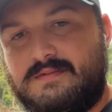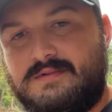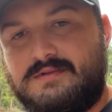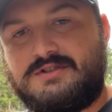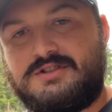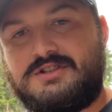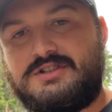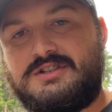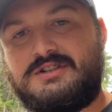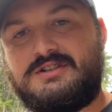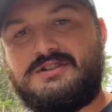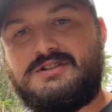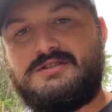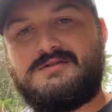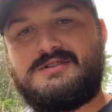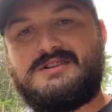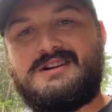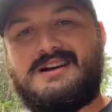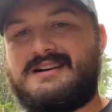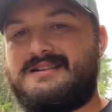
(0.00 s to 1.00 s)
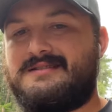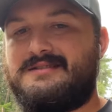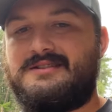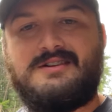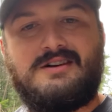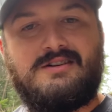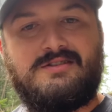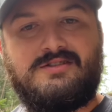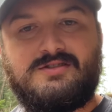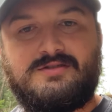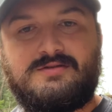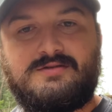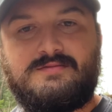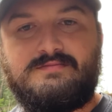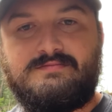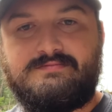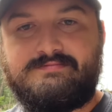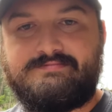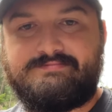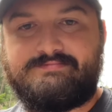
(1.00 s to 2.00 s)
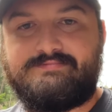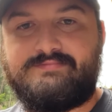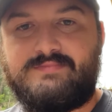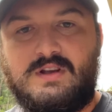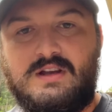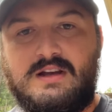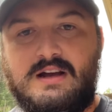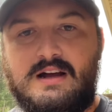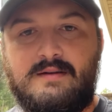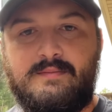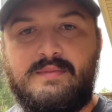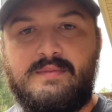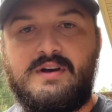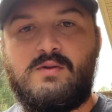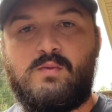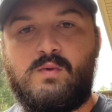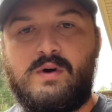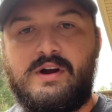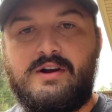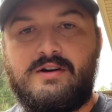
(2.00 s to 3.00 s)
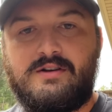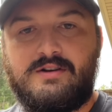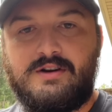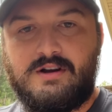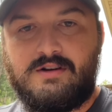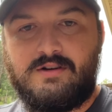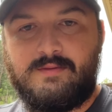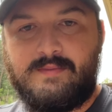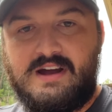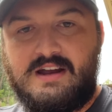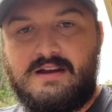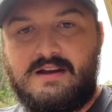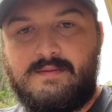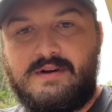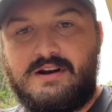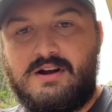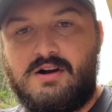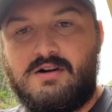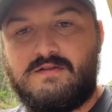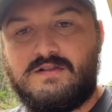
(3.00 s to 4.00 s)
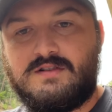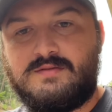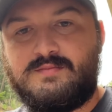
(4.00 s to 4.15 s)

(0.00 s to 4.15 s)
she was like, you're kind of being weird, you're making me nervous.